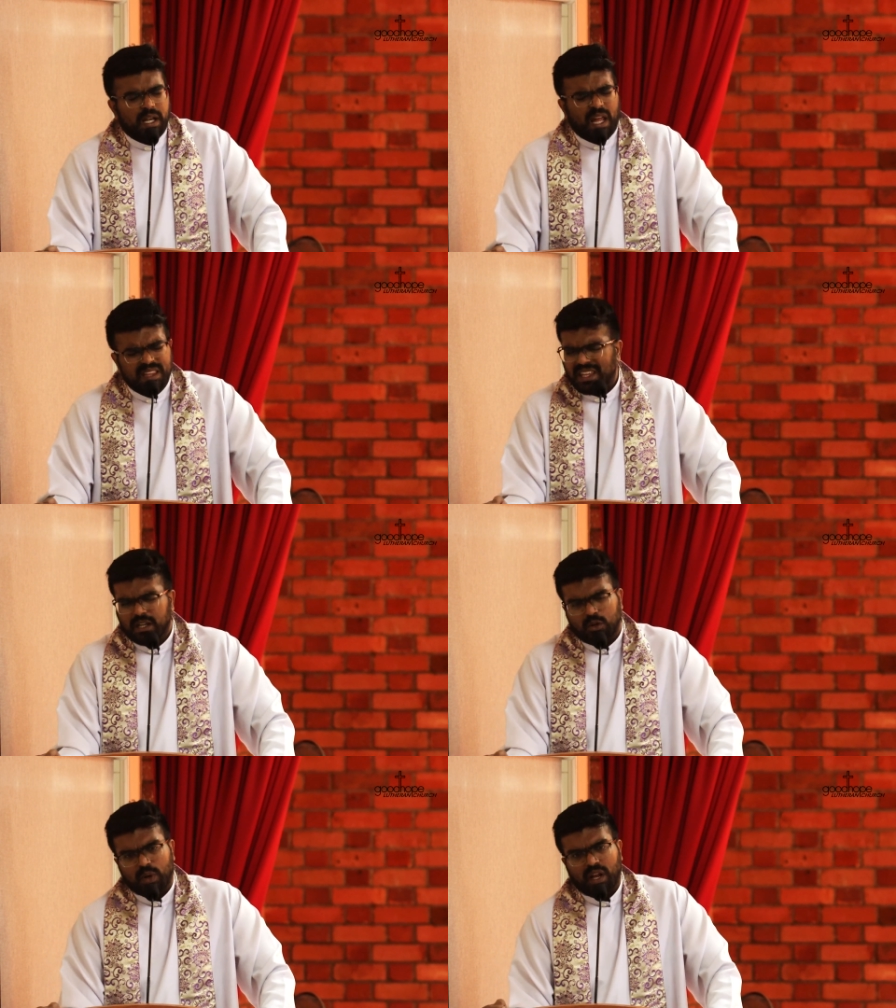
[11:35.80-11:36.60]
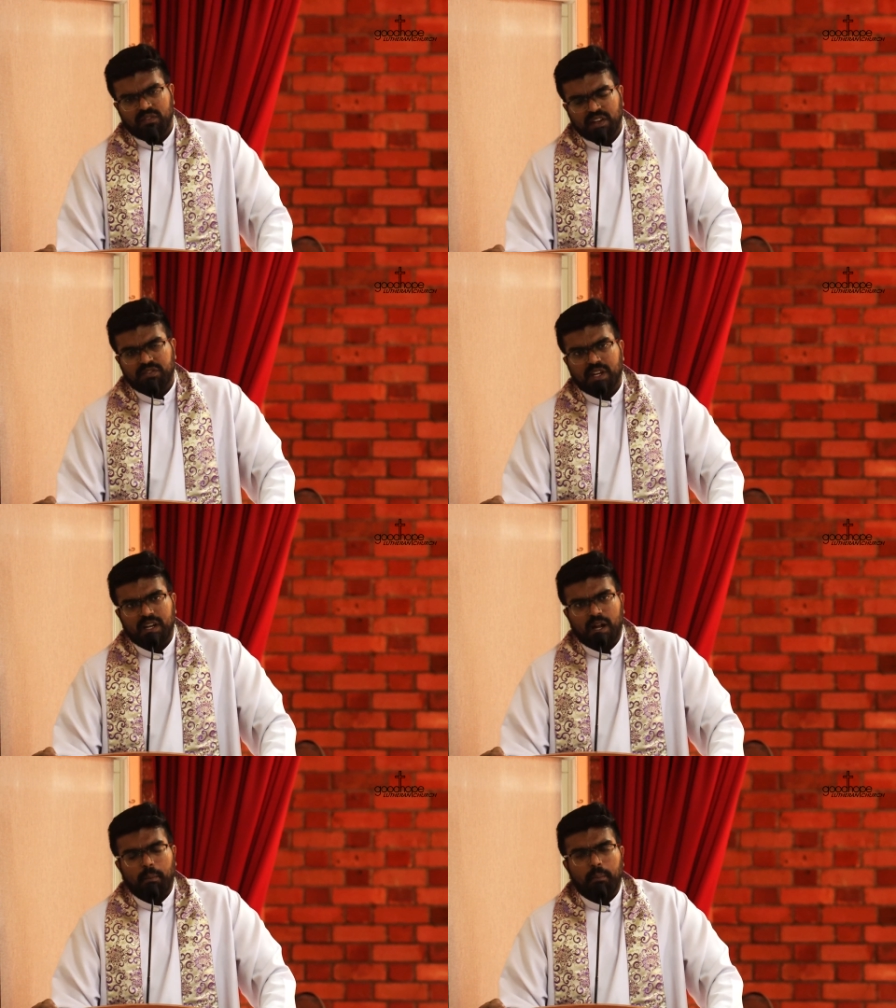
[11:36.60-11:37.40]
Nothing could have
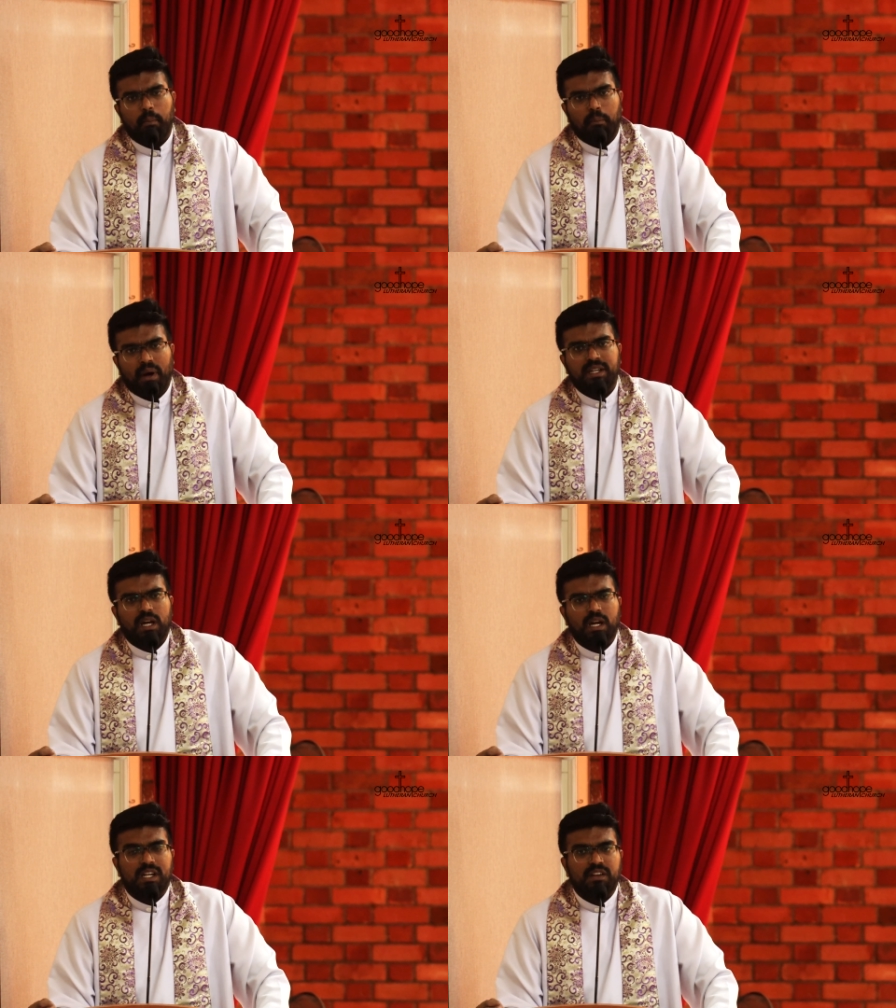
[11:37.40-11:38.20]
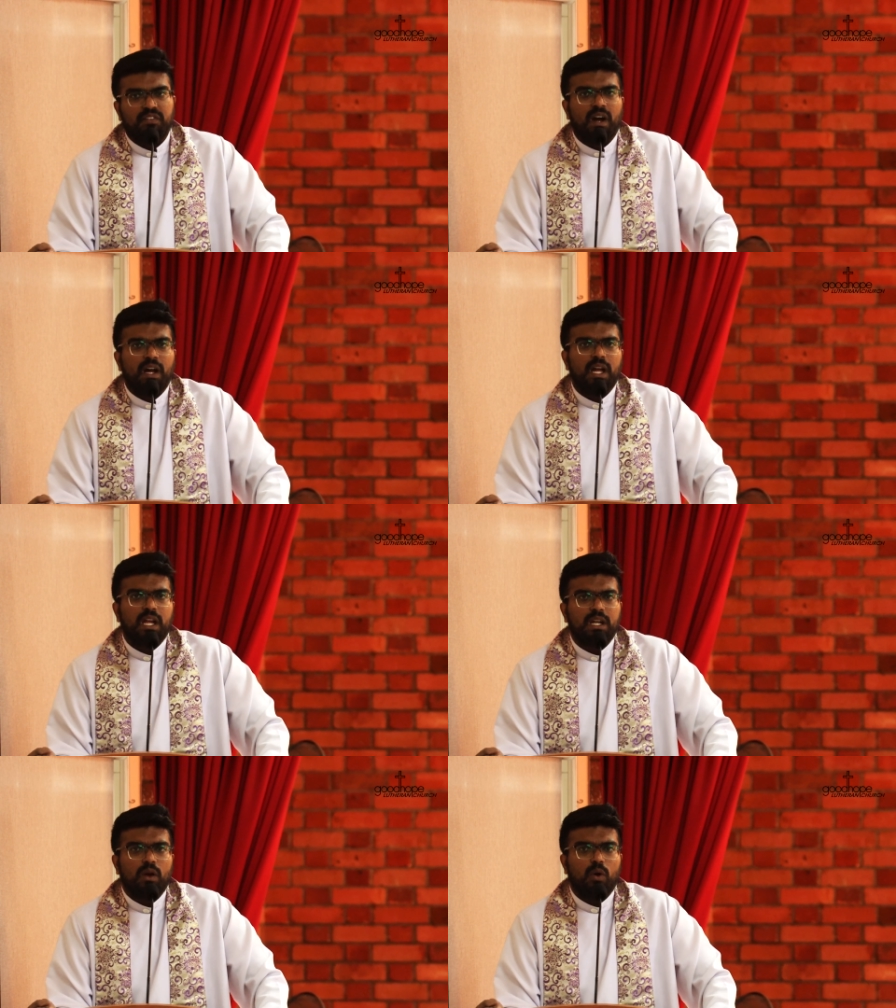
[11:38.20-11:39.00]
lifted it up but
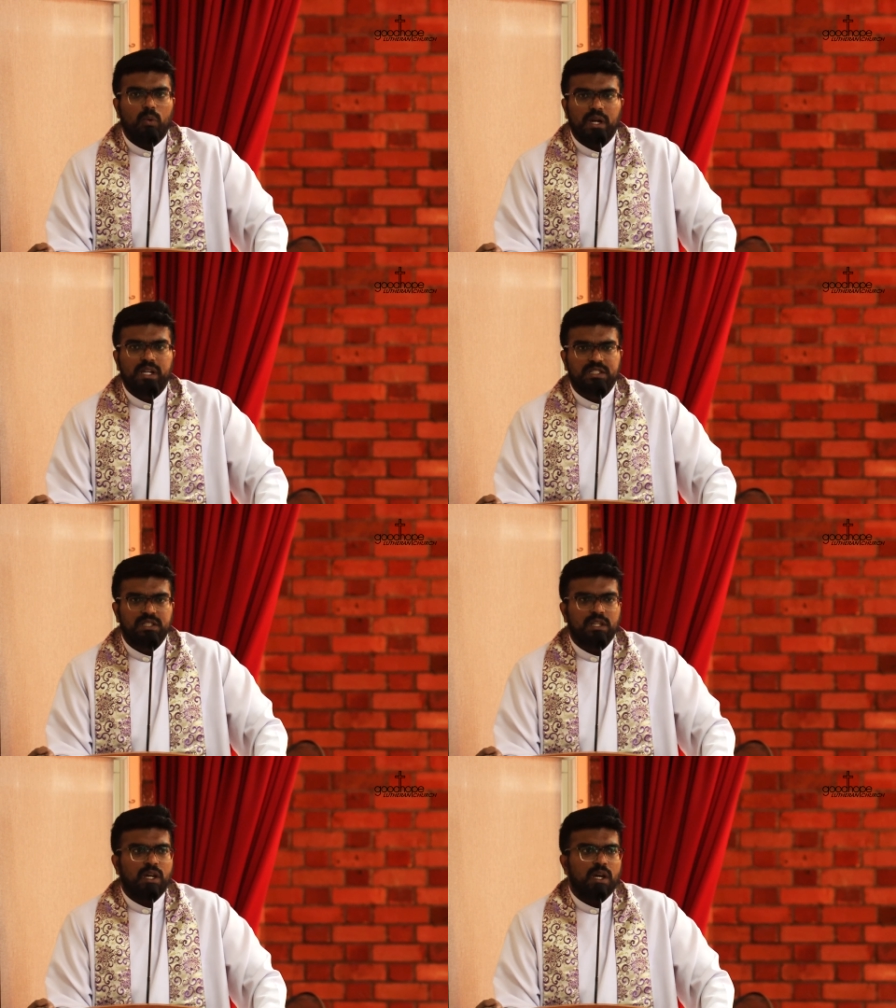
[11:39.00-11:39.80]
divine words